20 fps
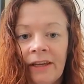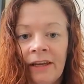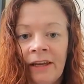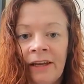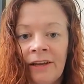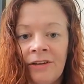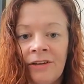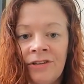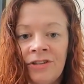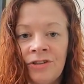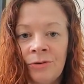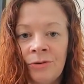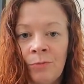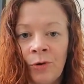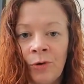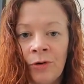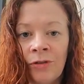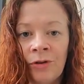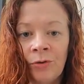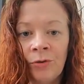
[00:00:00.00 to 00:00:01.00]
And you're
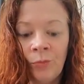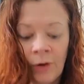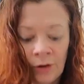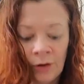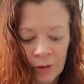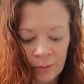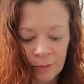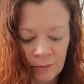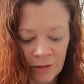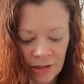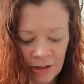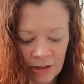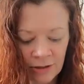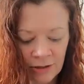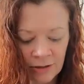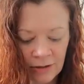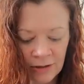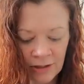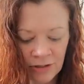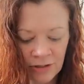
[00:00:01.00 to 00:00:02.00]
more than welcome to
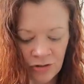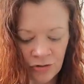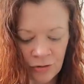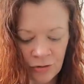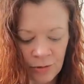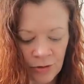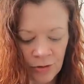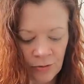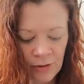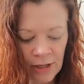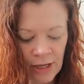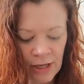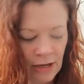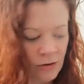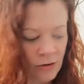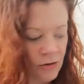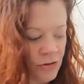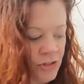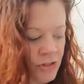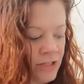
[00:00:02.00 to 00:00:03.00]
contribute the
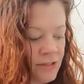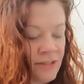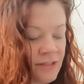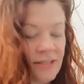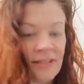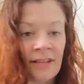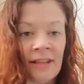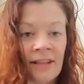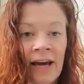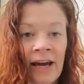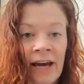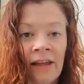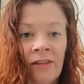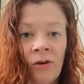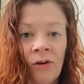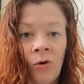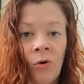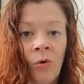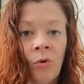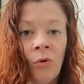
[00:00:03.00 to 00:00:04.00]
energies to that.
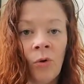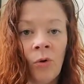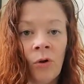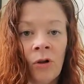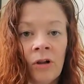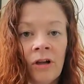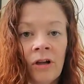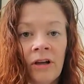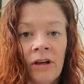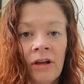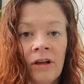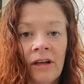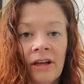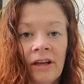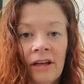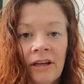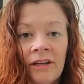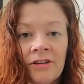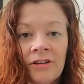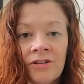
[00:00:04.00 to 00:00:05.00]
The whole
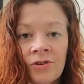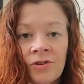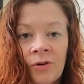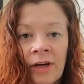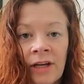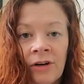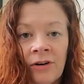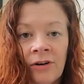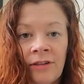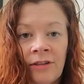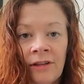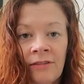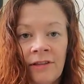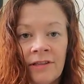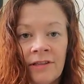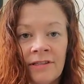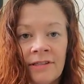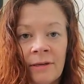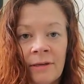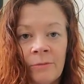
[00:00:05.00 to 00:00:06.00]
is greater than the
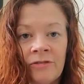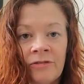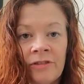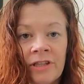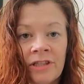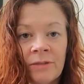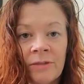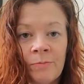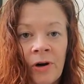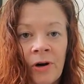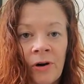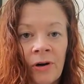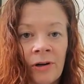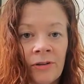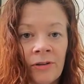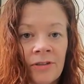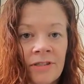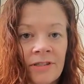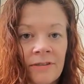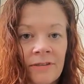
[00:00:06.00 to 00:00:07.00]
sum of its
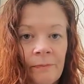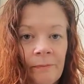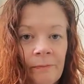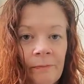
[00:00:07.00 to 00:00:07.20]
parts.